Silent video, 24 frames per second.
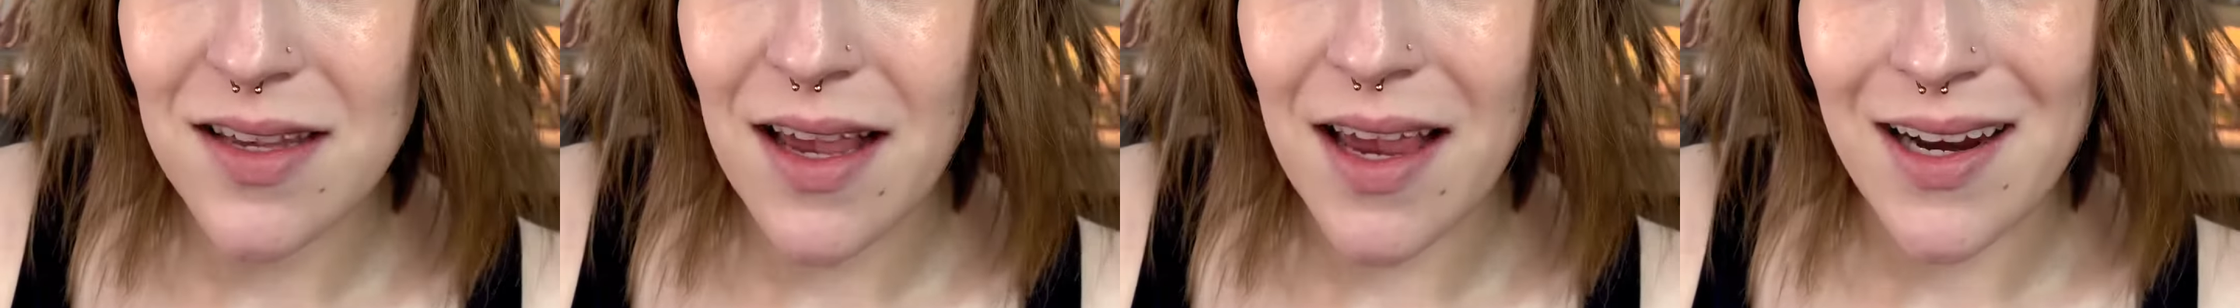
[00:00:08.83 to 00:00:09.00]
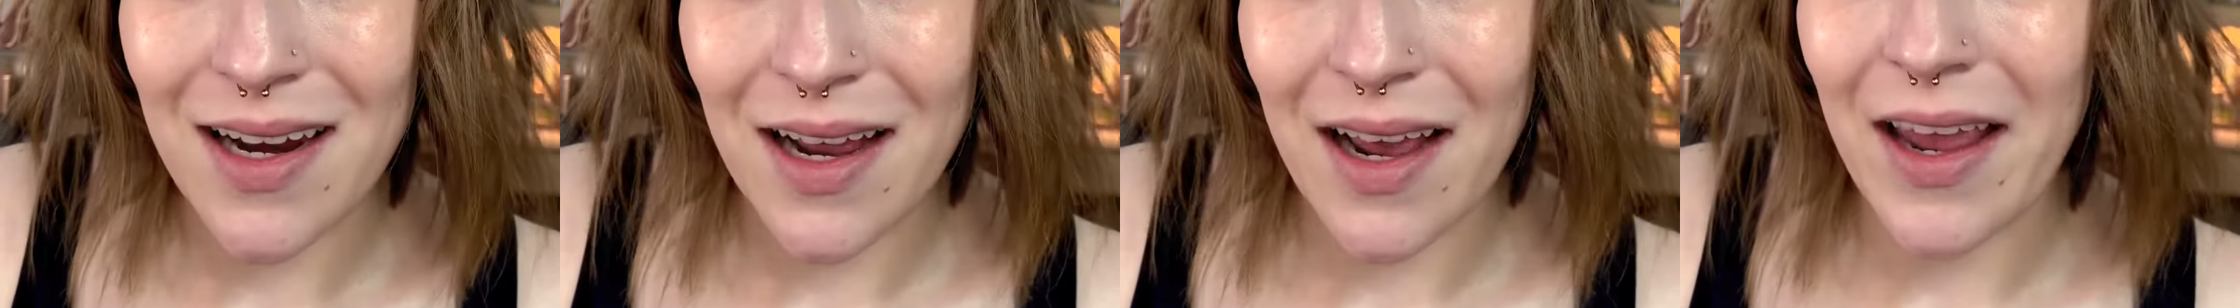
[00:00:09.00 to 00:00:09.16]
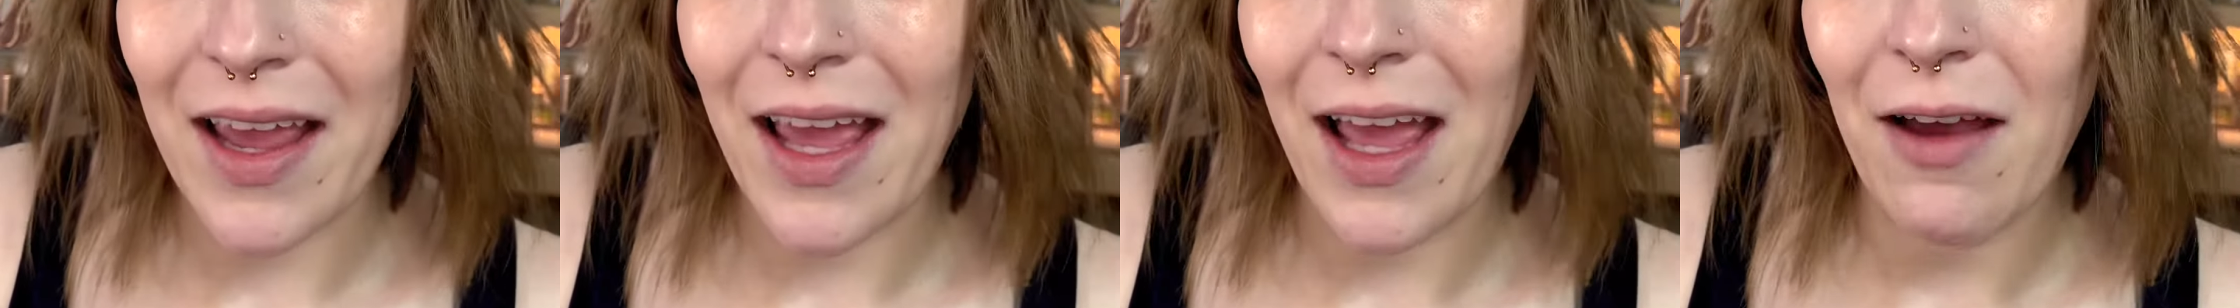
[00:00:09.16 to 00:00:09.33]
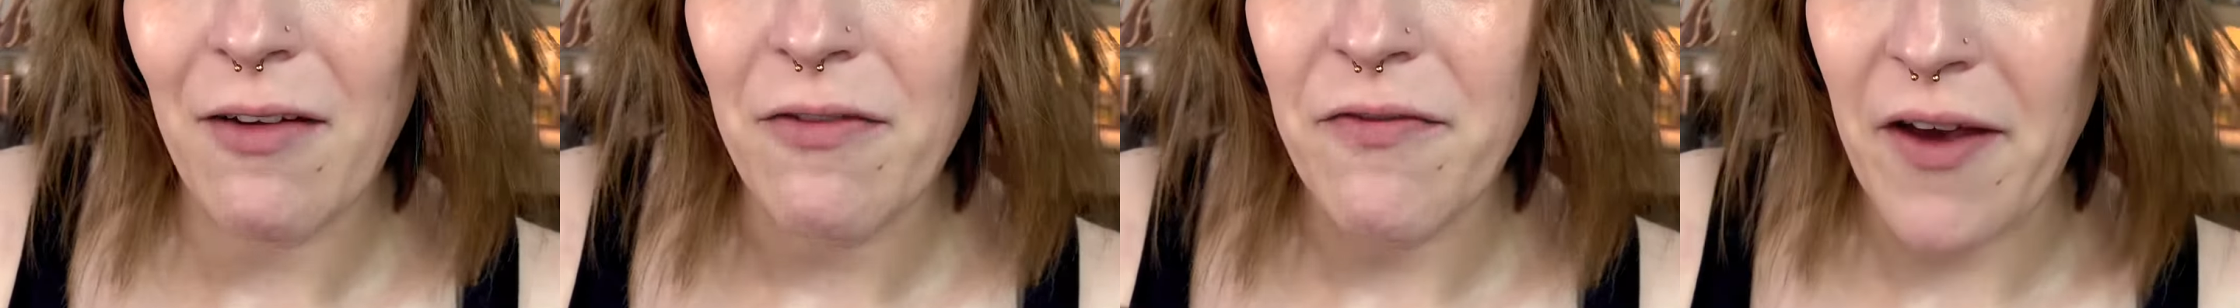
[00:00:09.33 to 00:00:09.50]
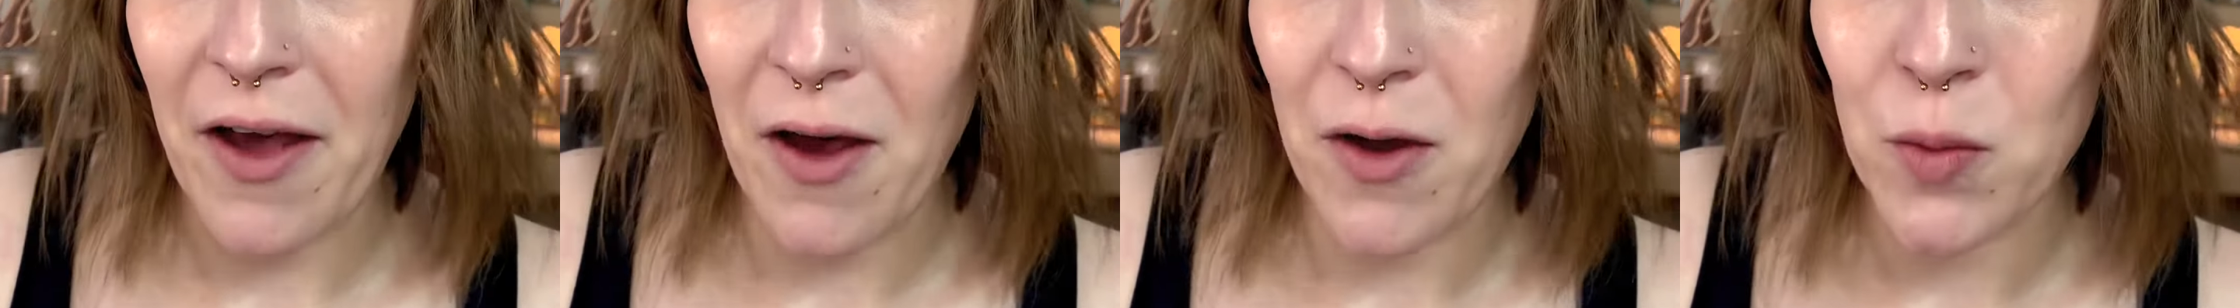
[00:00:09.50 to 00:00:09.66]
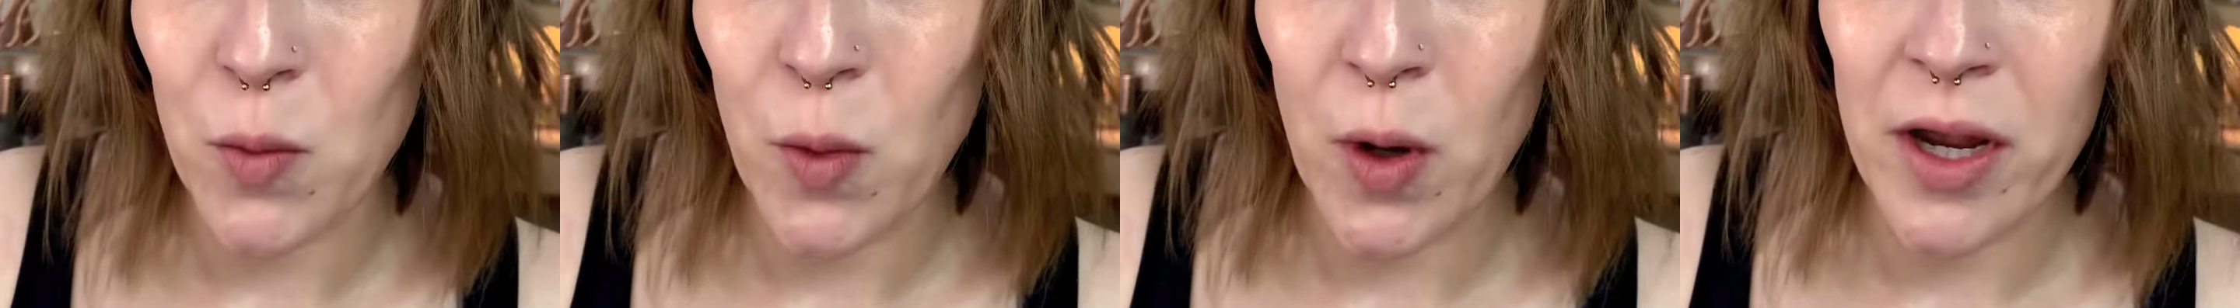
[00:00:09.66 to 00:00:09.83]
and I have
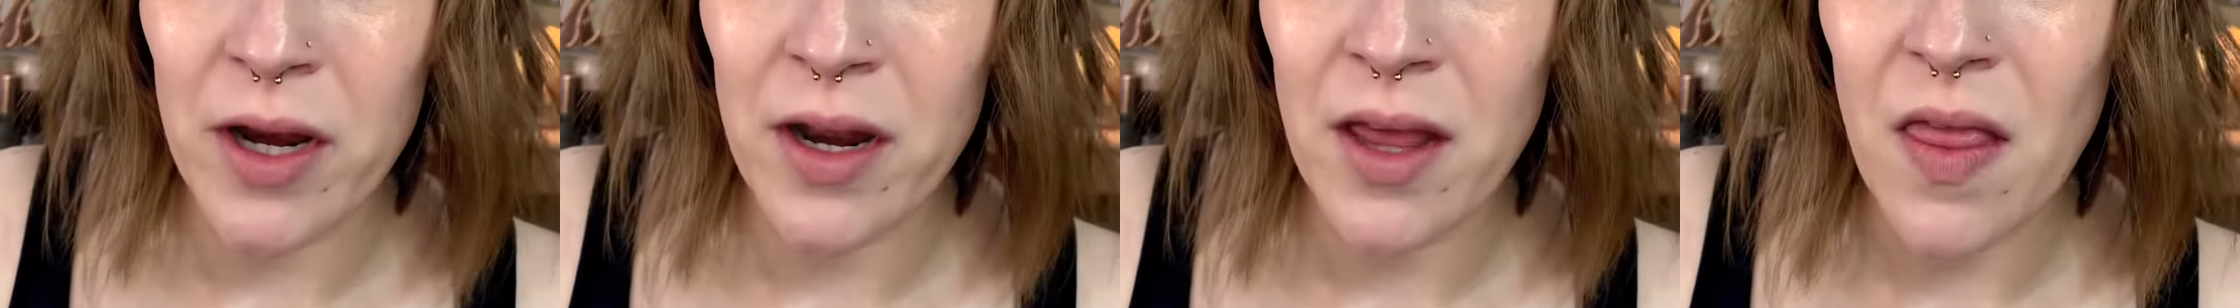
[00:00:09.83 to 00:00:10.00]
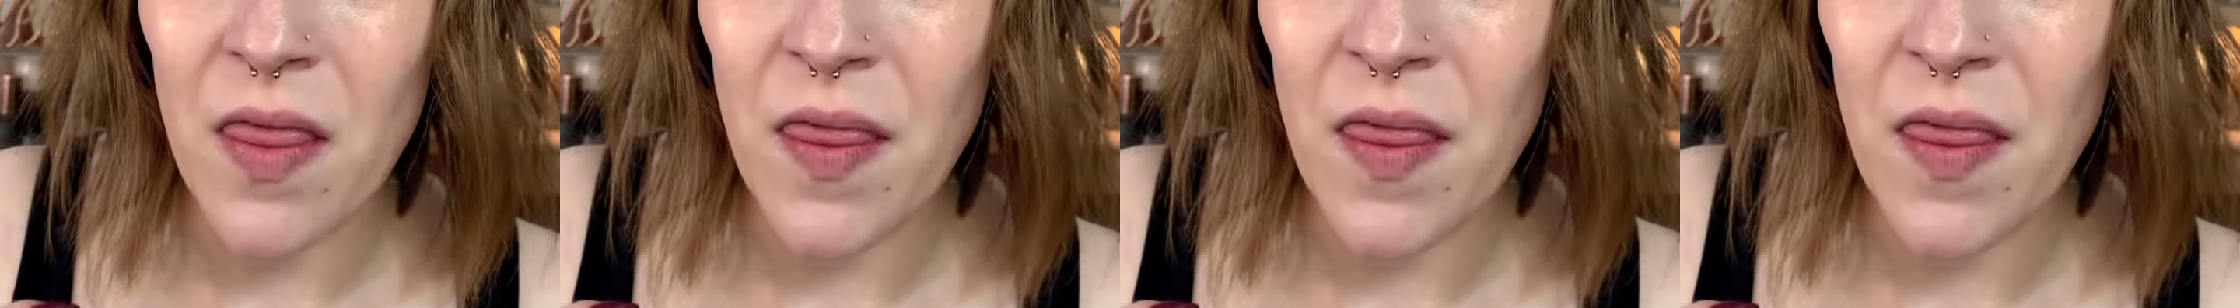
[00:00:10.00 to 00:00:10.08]
found one